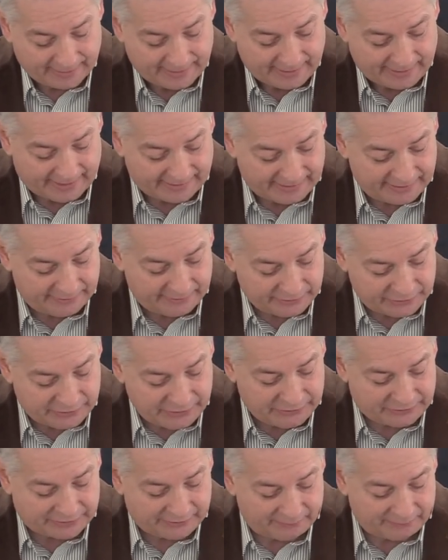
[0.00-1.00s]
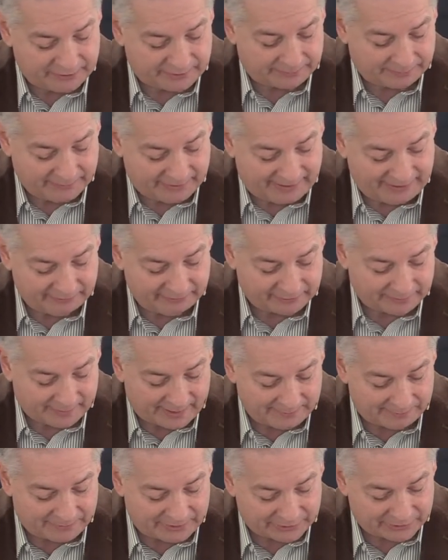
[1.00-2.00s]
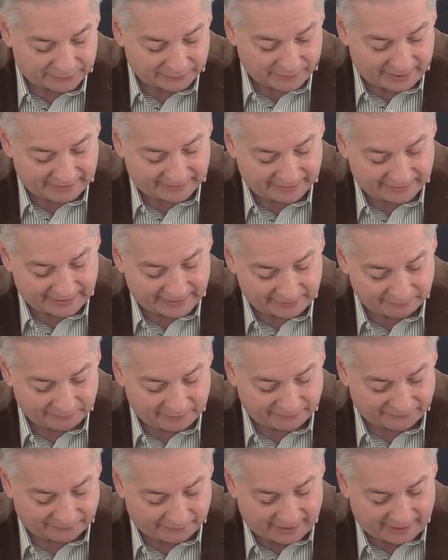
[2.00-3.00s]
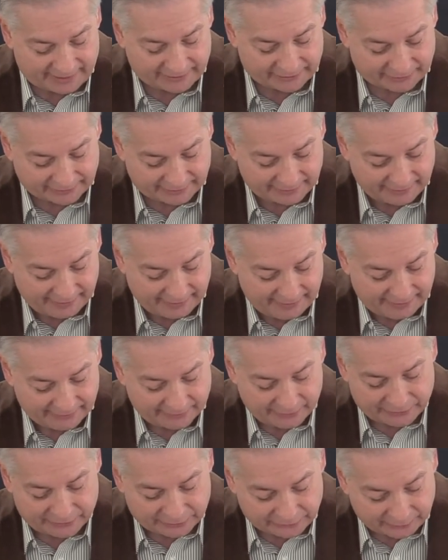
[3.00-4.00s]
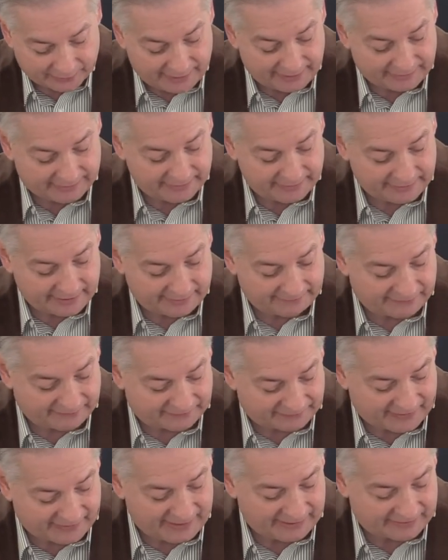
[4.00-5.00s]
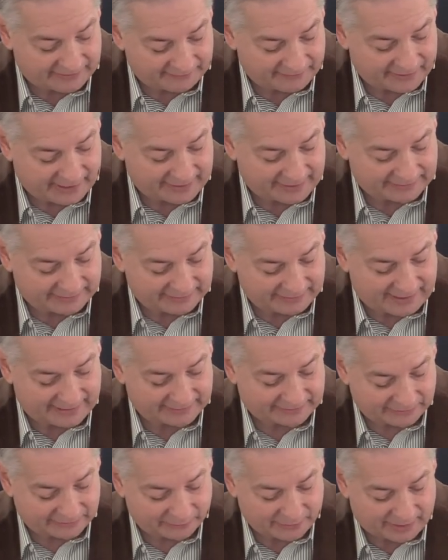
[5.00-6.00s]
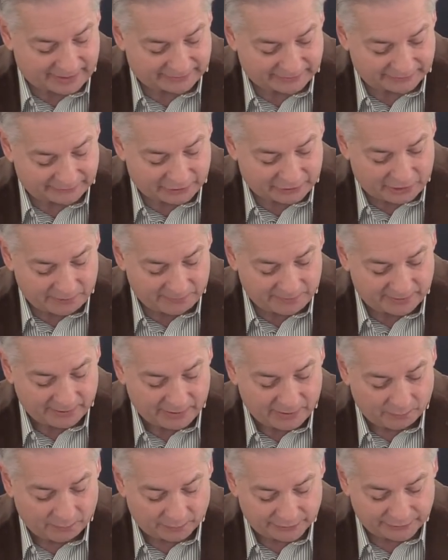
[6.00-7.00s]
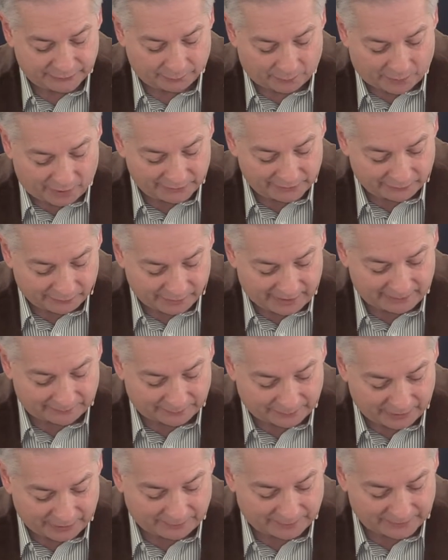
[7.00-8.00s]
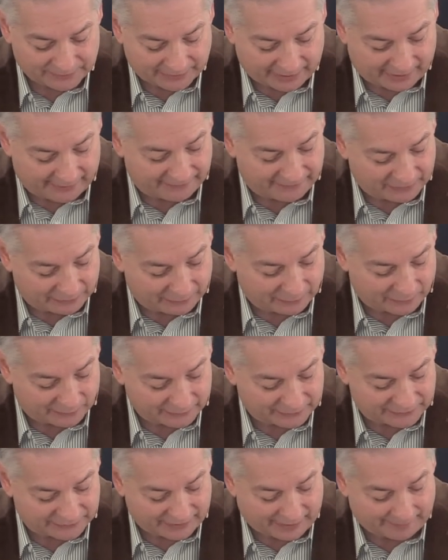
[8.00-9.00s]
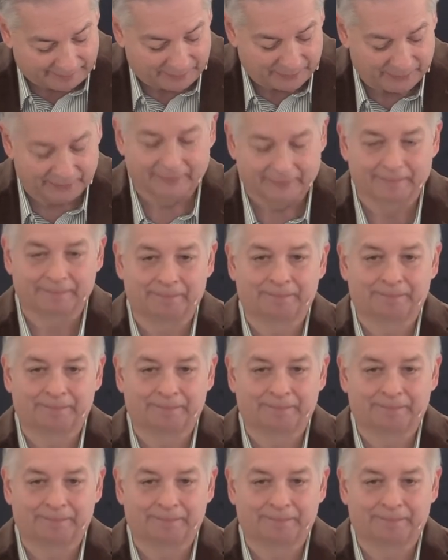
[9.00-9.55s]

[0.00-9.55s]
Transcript: and in the use of which believers might be strengthened and refreshed. The strengthening of the faith of God's elect in Christ's atonement was one great purpose of the Lord's Supper.